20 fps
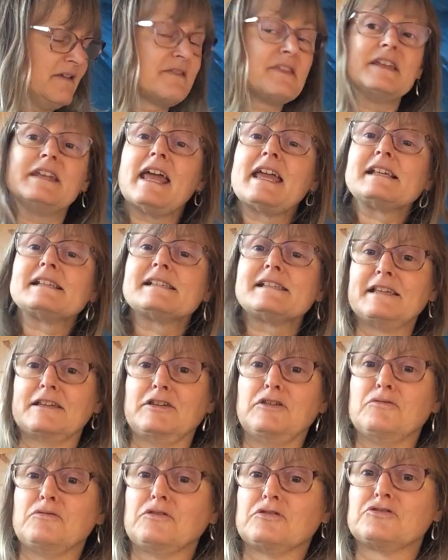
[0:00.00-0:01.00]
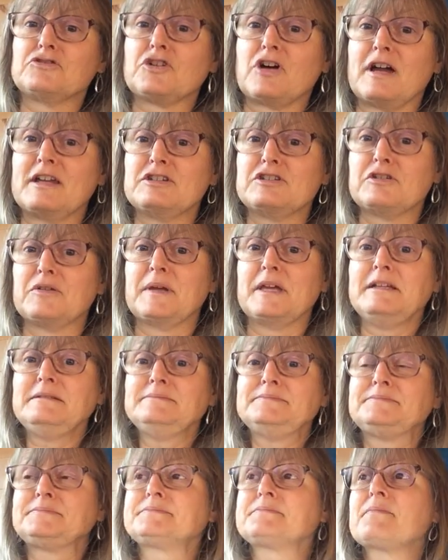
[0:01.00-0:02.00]
The next thing you could try doing
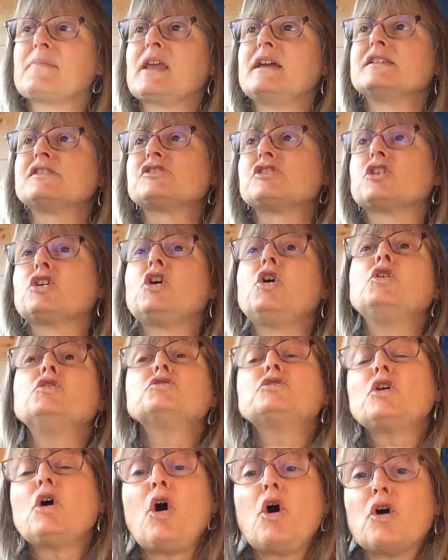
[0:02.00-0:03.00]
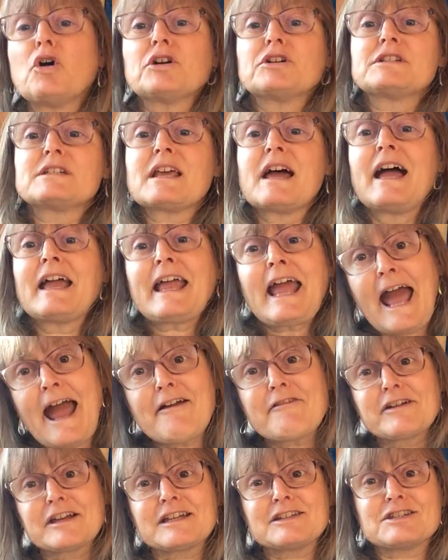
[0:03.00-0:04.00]
is to concoct a
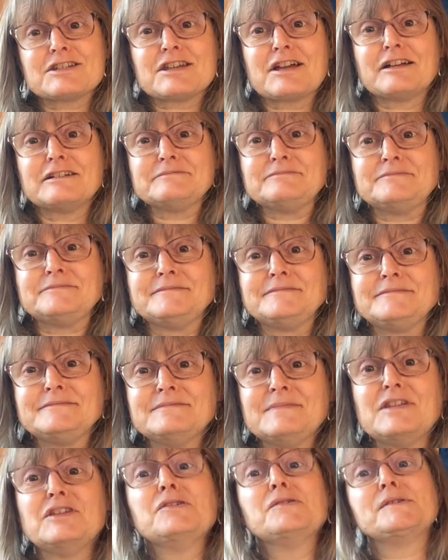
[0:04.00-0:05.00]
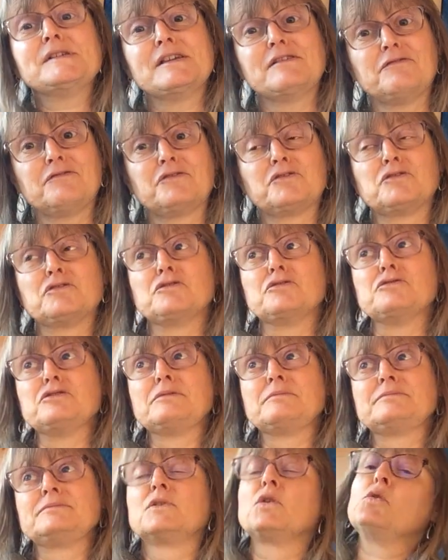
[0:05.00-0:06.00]
character using food,
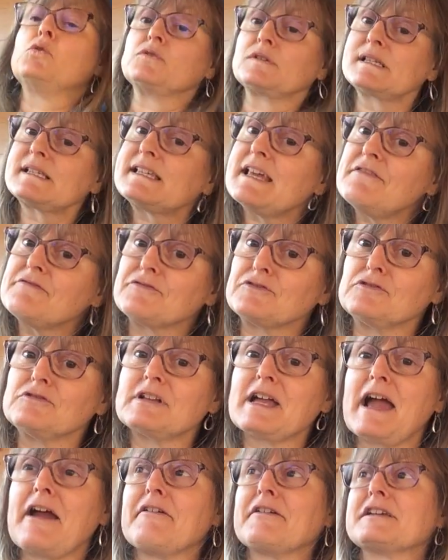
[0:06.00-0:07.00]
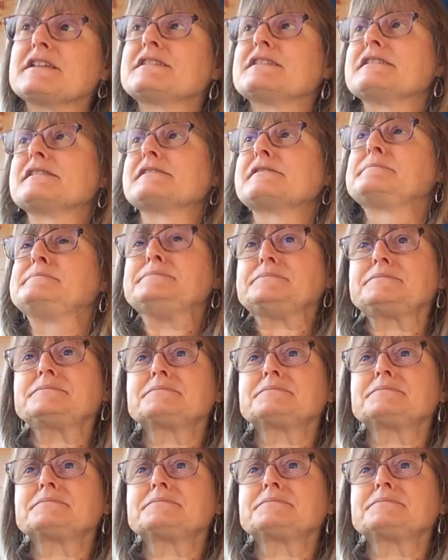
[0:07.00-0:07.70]
or several characters.